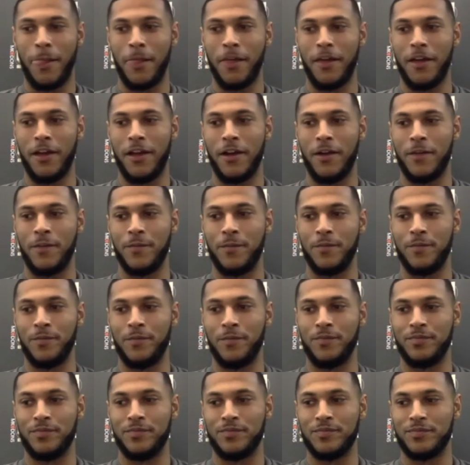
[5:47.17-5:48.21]

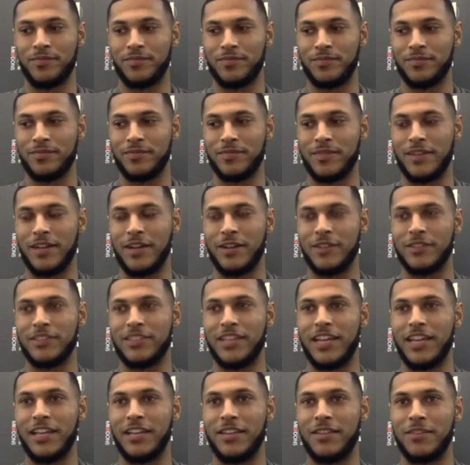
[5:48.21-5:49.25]
Um, I would
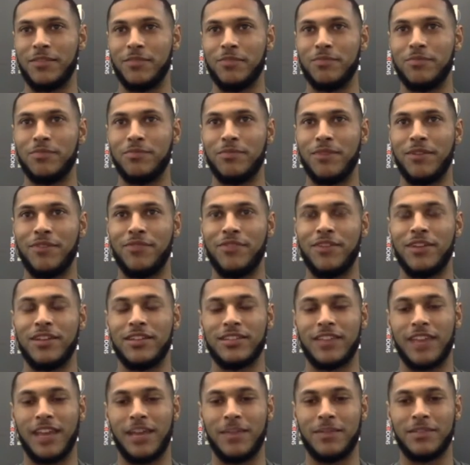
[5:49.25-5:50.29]
say my
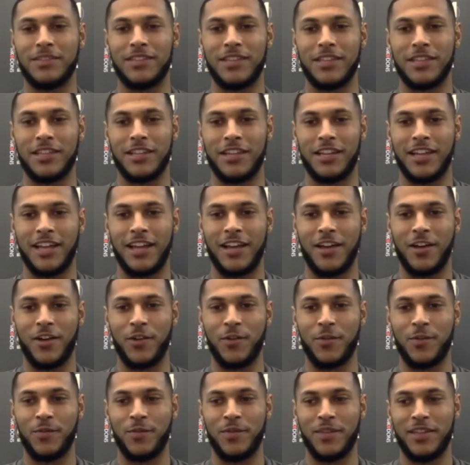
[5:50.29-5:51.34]
first game, Sunderland at
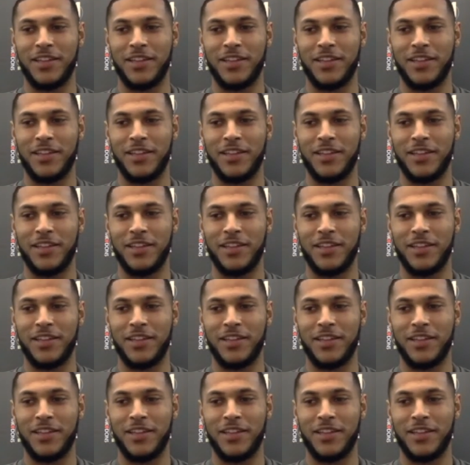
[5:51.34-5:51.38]
home.